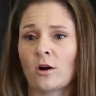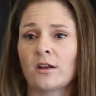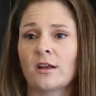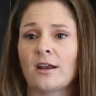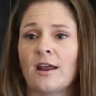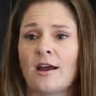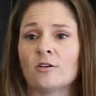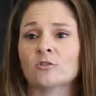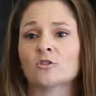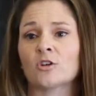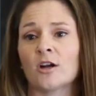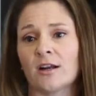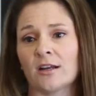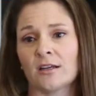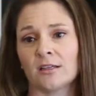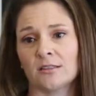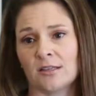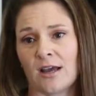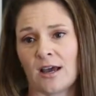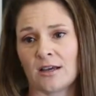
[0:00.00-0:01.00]
to now try to
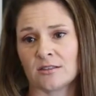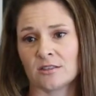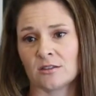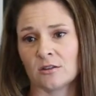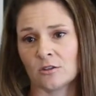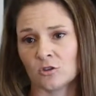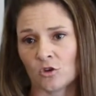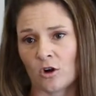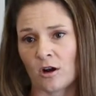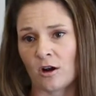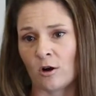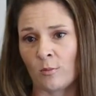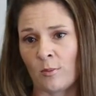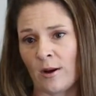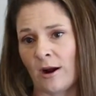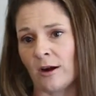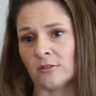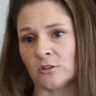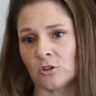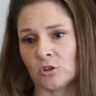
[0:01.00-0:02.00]
contest her
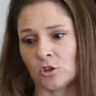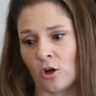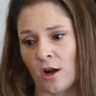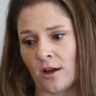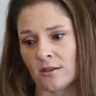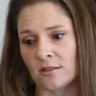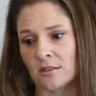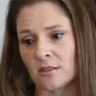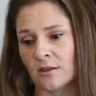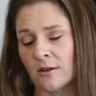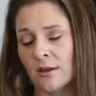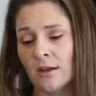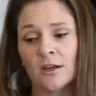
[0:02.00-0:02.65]
parents' trust.